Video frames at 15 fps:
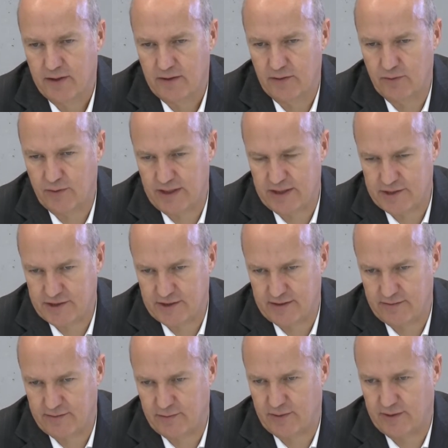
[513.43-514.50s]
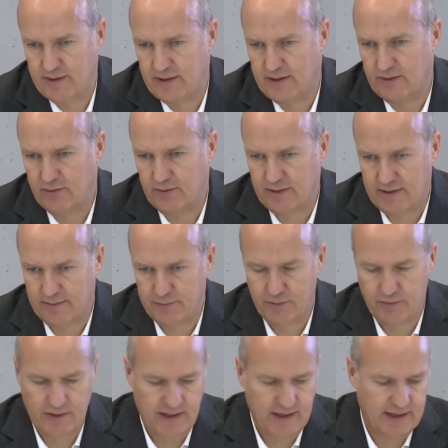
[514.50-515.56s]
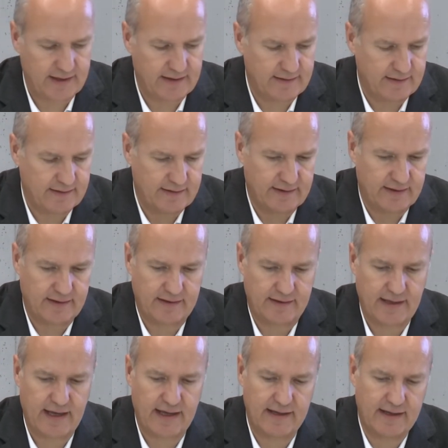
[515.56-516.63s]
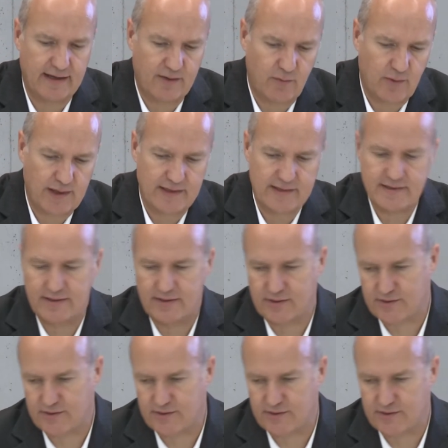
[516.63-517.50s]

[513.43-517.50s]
duration for the loan up to the end, the younger ones, the